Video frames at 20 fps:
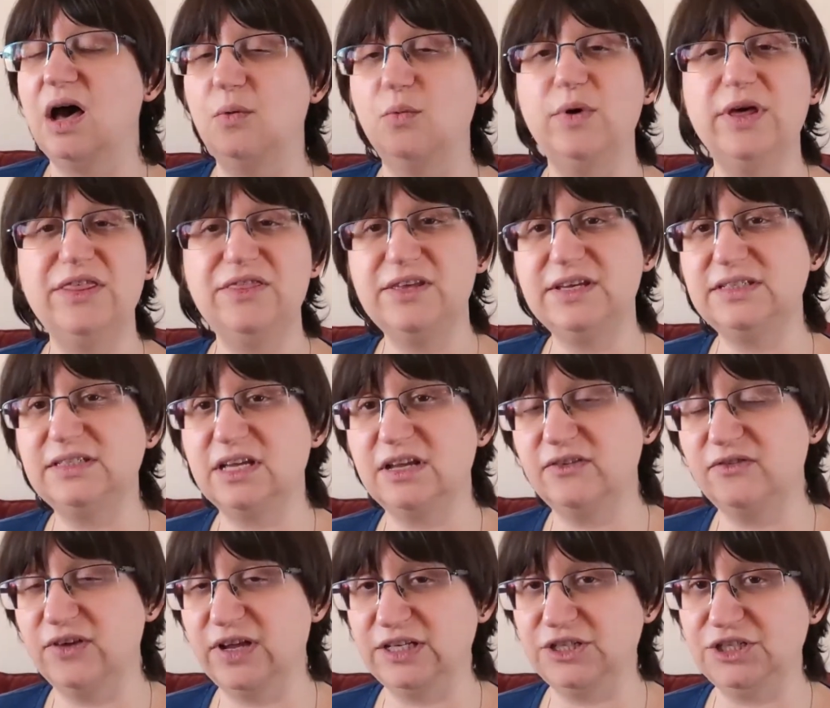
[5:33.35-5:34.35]
With this
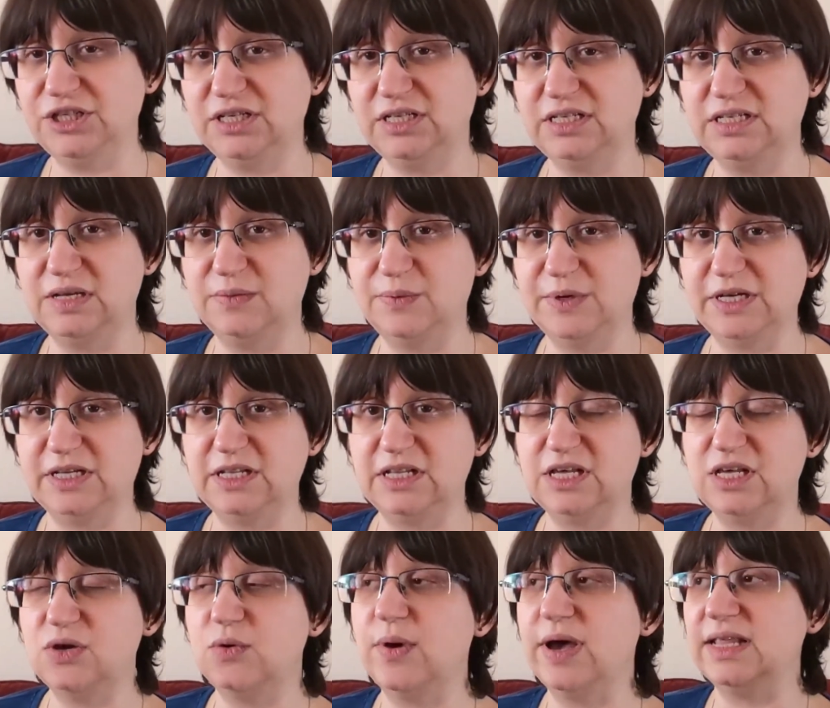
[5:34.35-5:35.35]
convention,
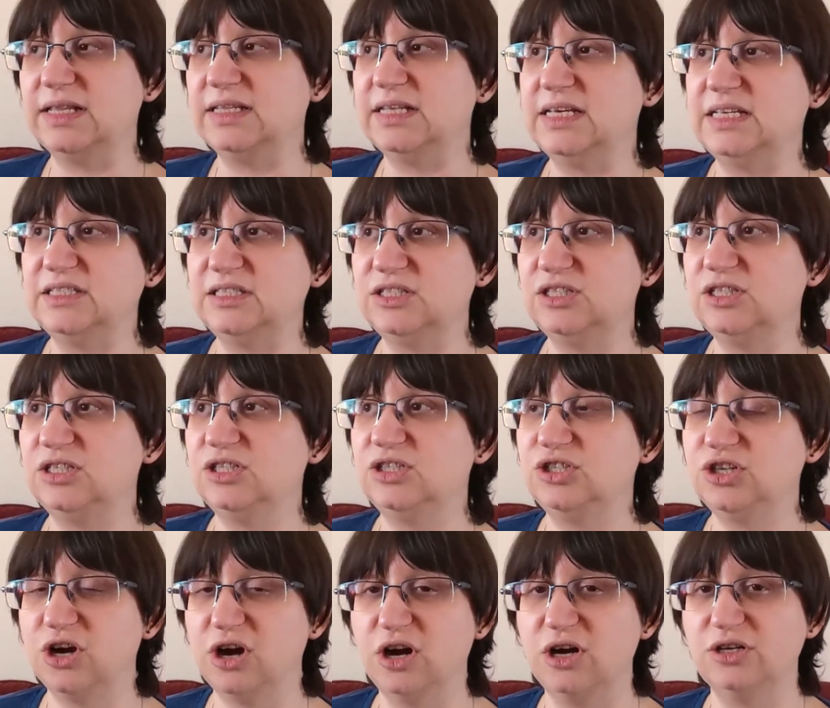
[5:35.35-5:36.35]
typically you at least
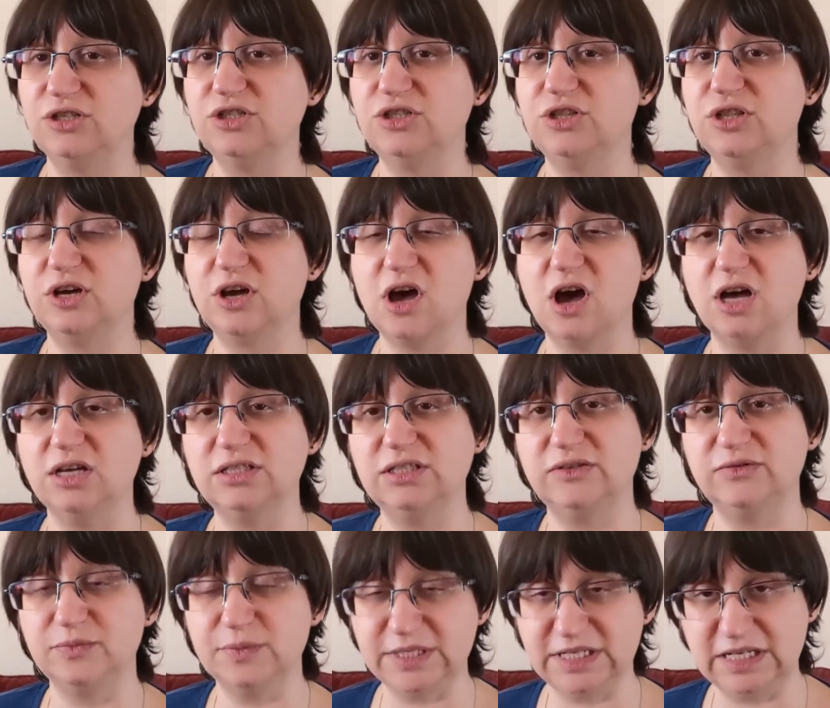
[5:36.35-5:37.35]
charge the cost
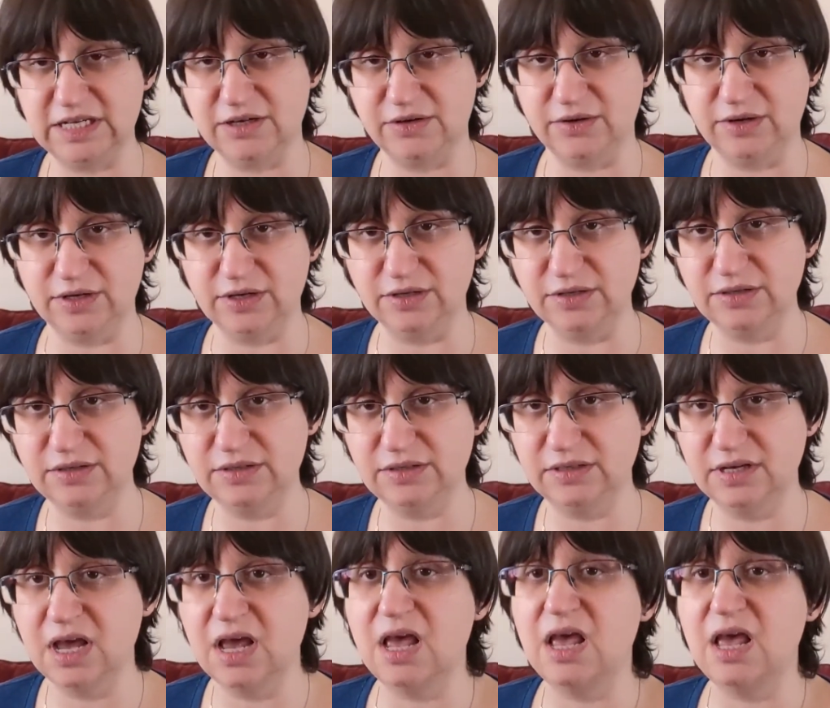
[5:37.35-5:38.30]
of materials.